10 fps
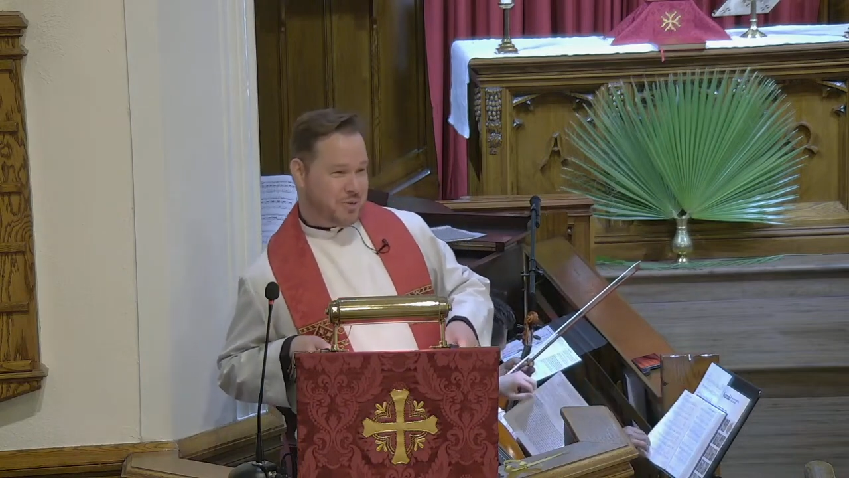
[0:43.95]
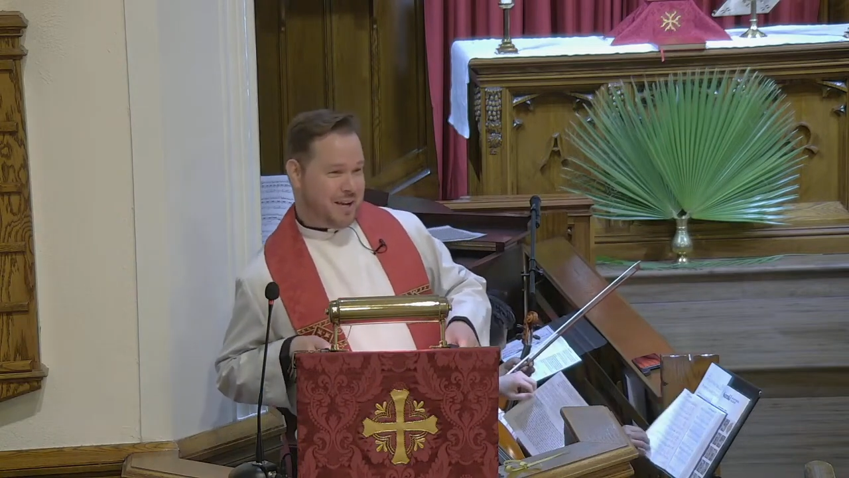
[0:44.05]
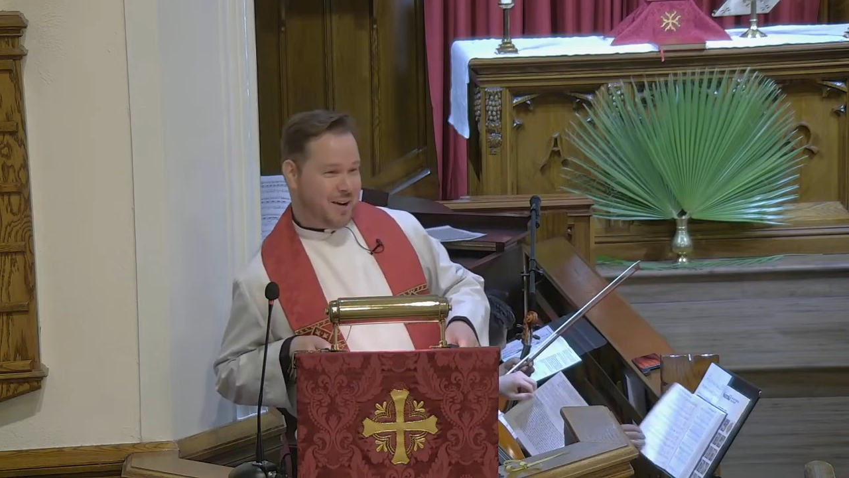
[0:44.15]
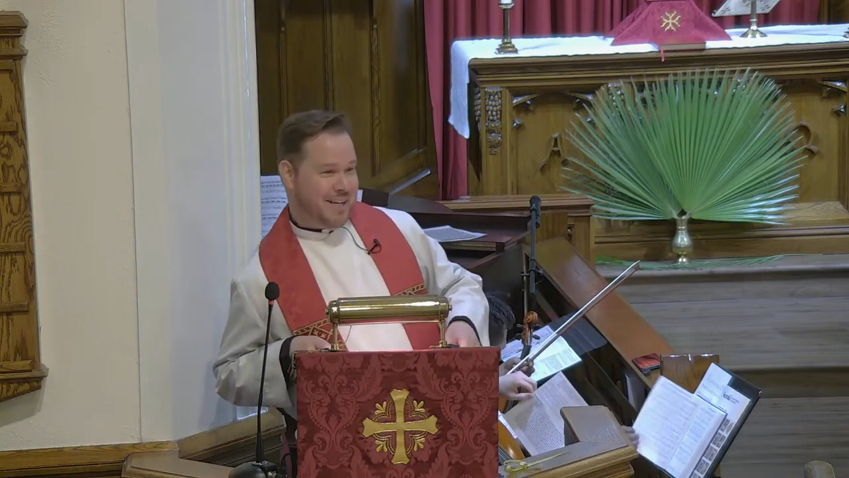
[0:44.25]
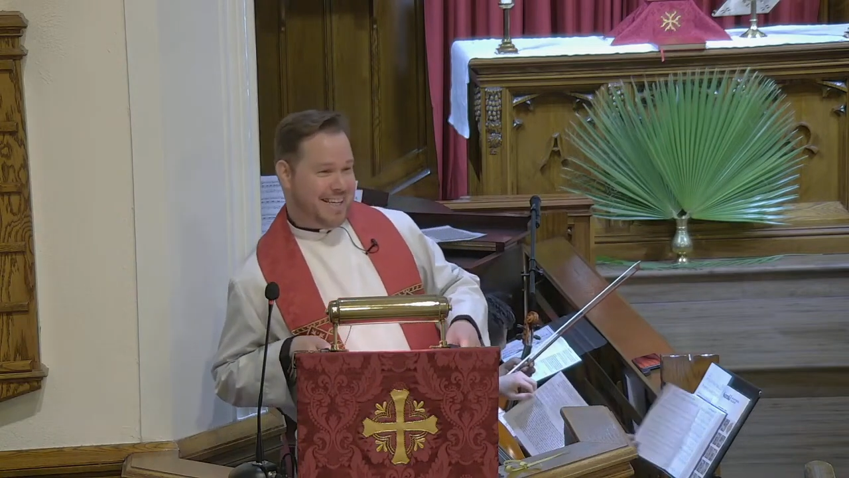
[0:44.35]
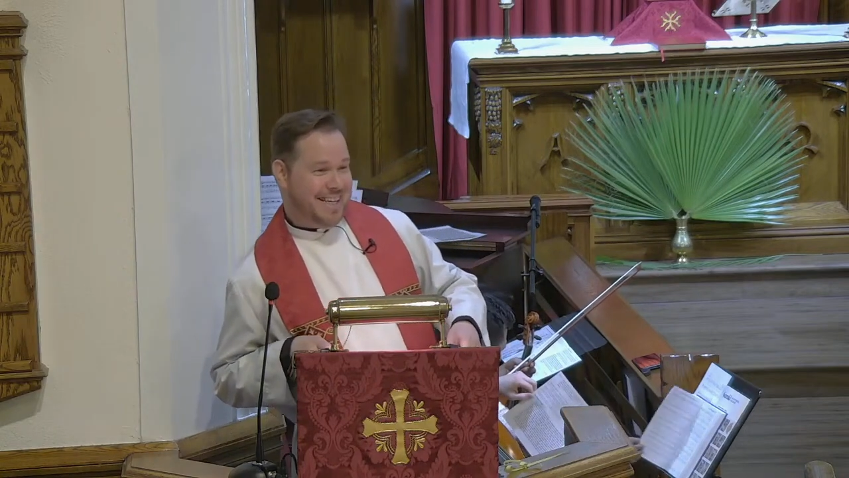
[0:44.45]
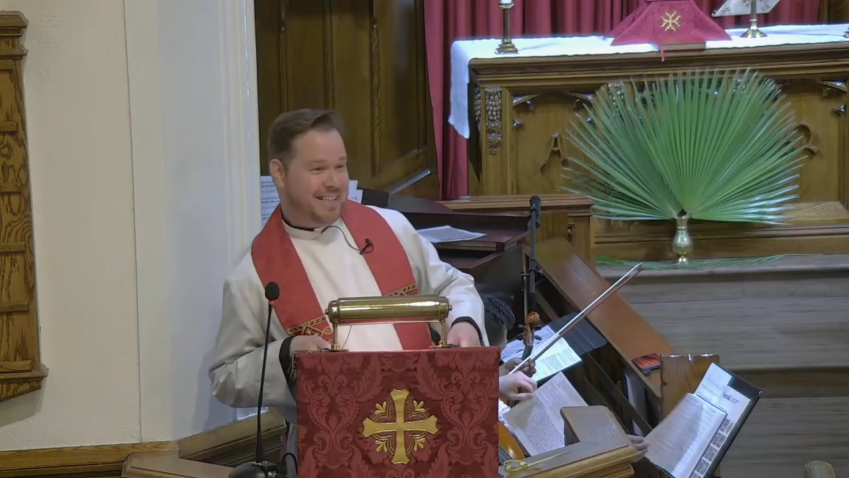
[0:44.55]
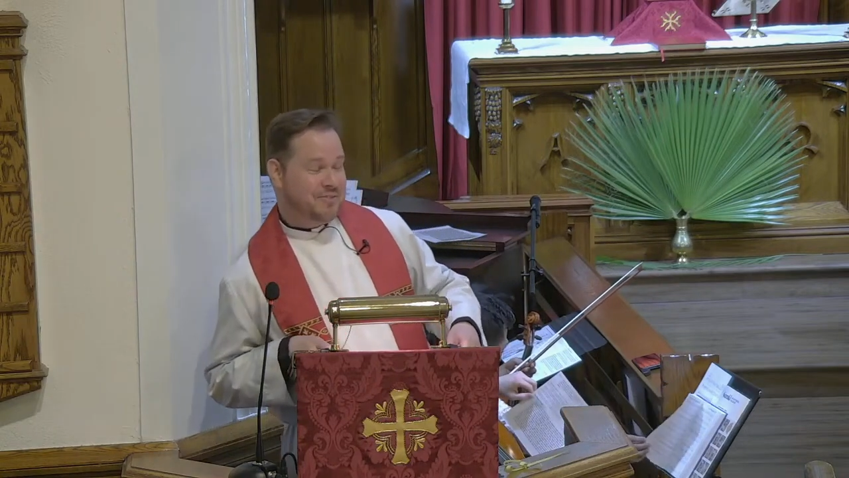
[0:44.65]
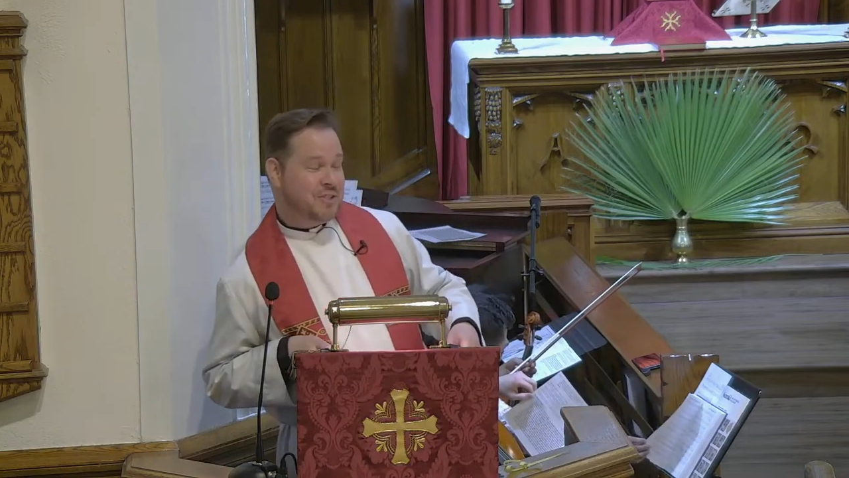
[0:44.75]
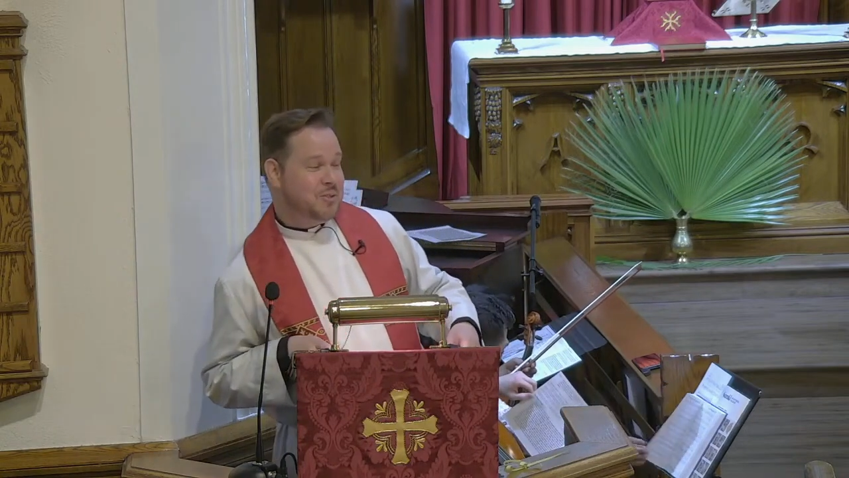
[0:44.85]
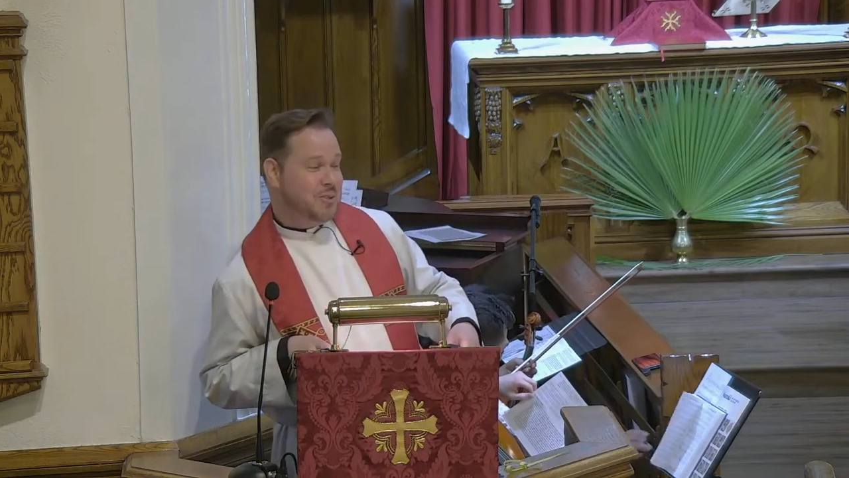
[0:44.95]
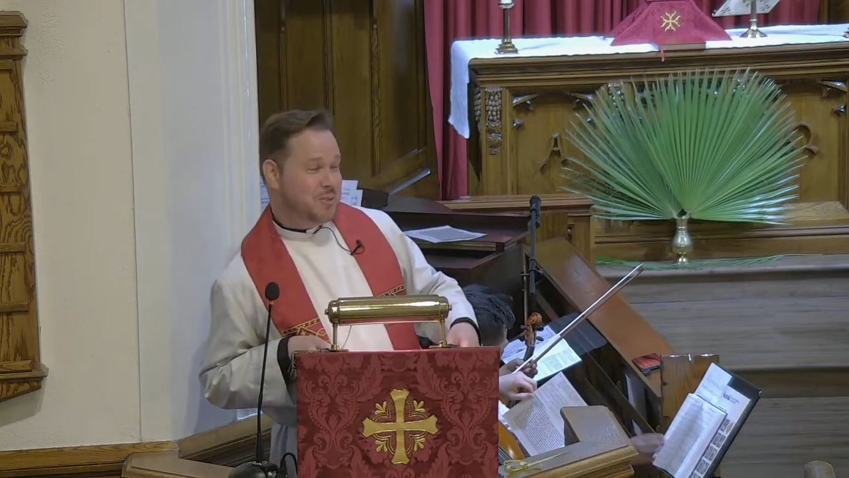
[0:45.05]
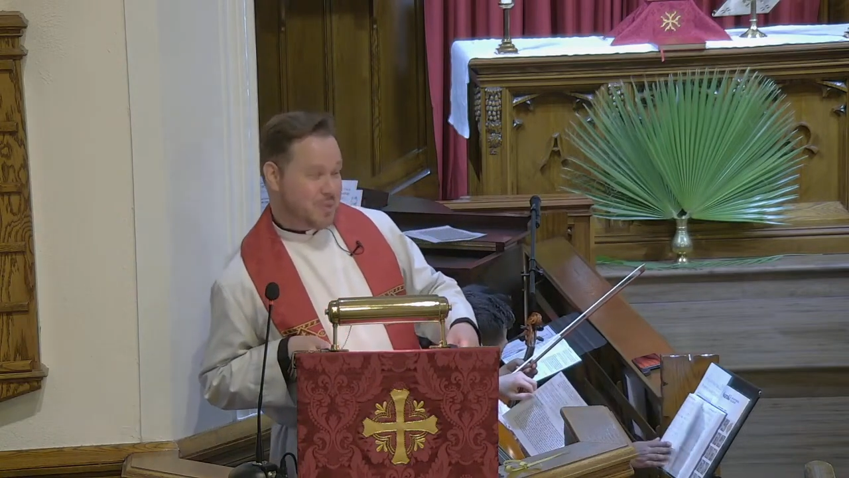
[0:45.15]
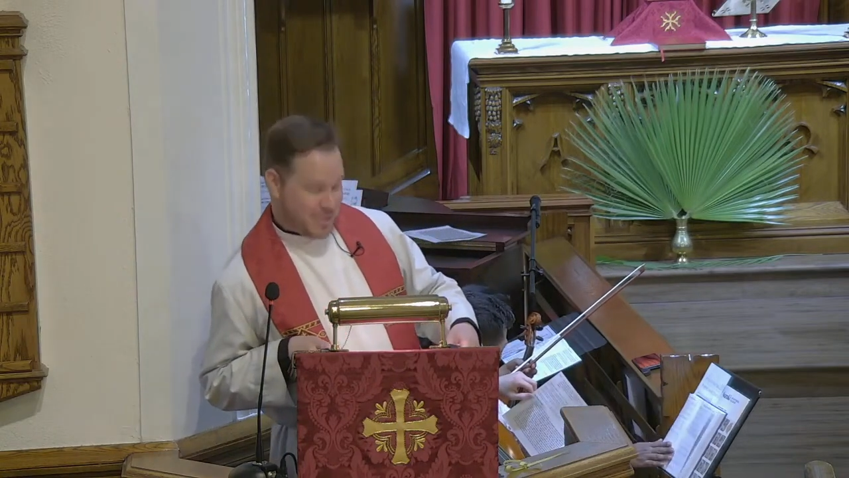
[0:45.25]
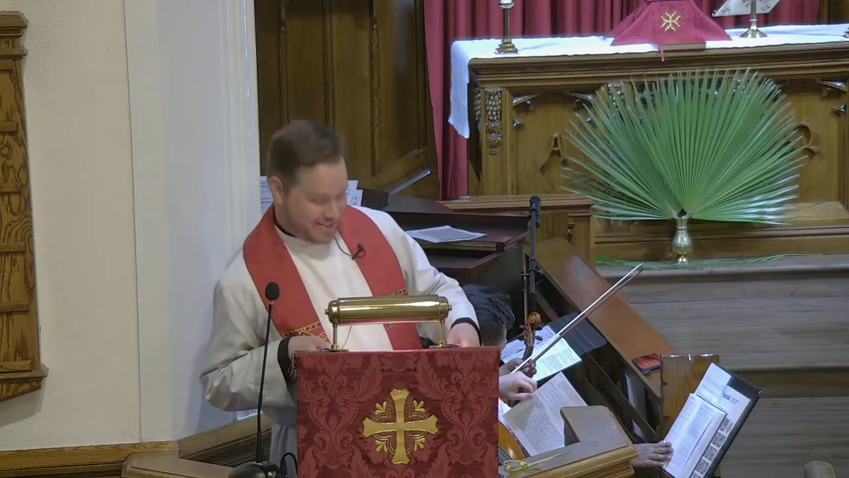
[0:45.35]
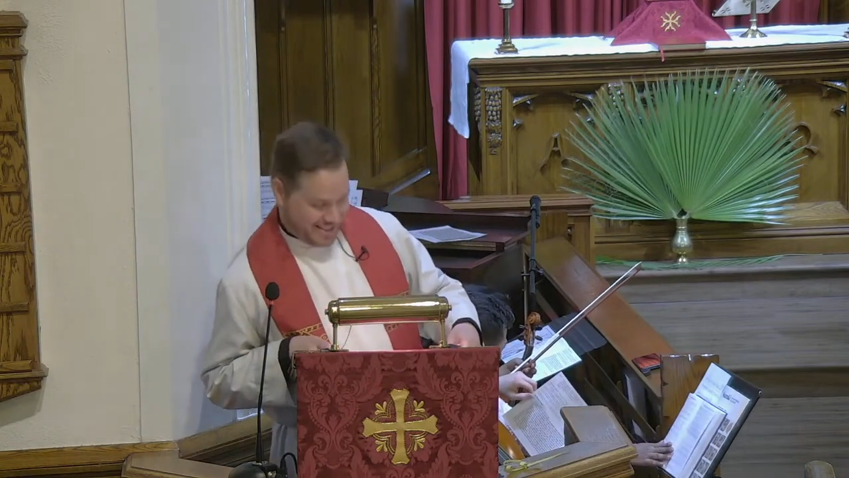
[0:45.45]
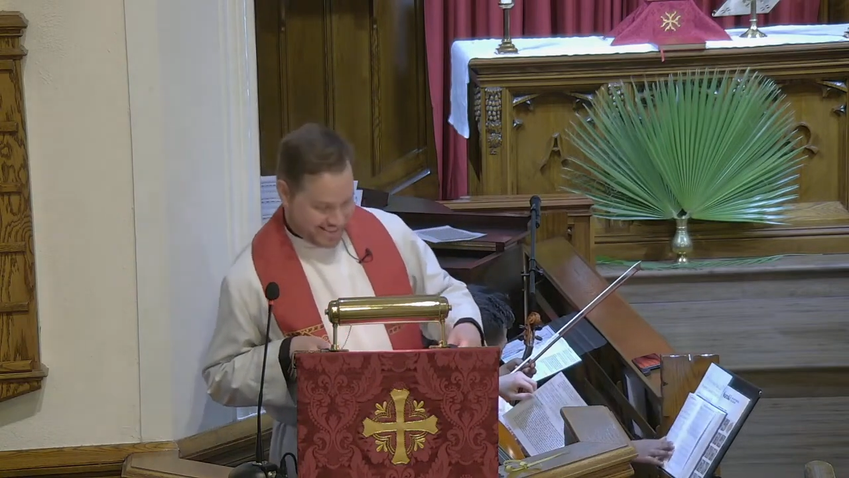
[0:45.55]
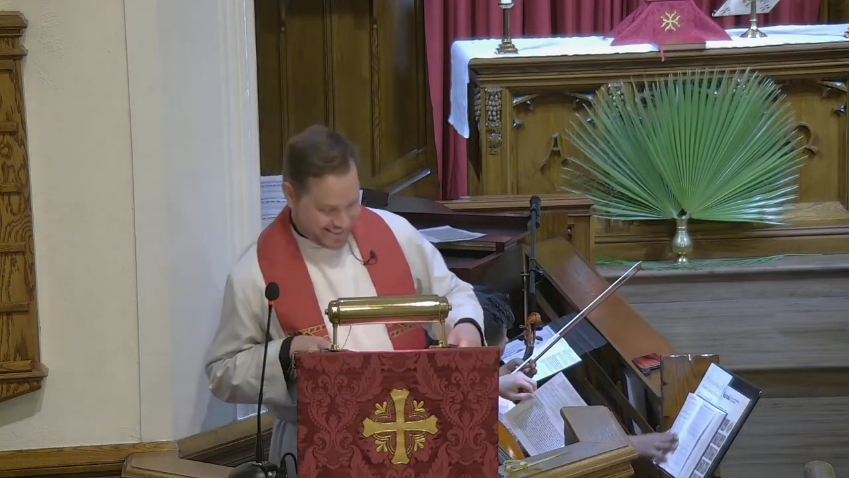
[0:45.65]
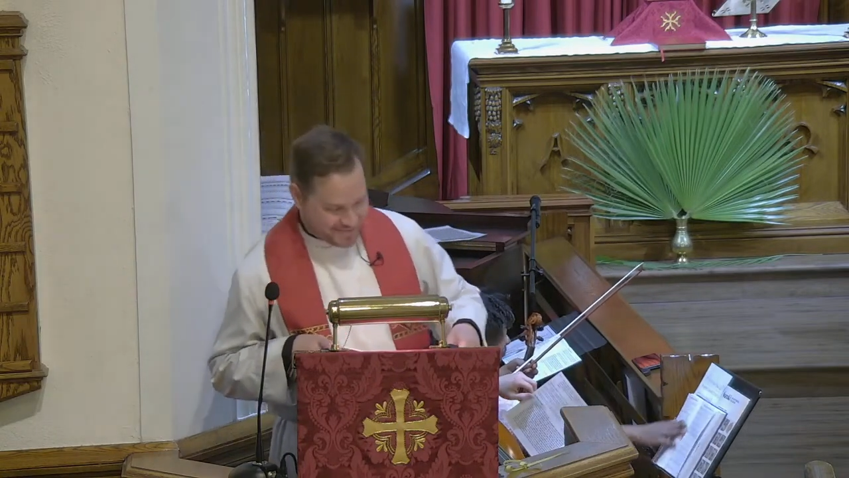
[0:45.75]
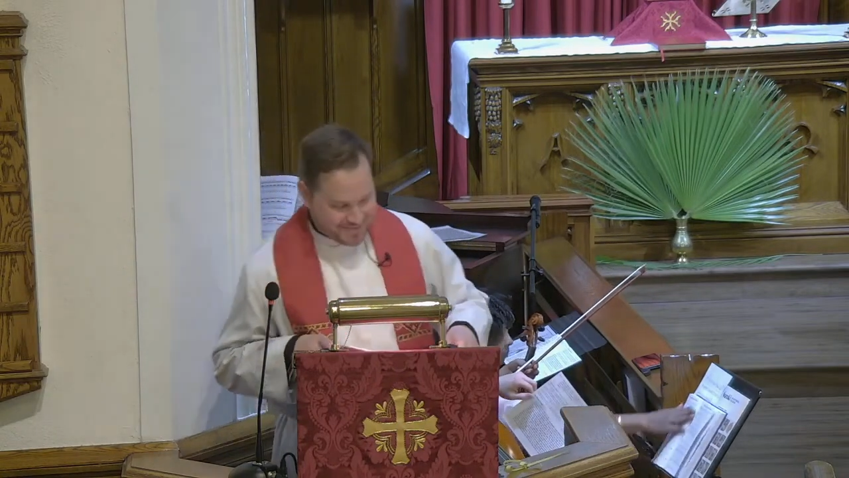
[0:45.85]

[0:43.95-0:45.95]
we are in need of two new torches.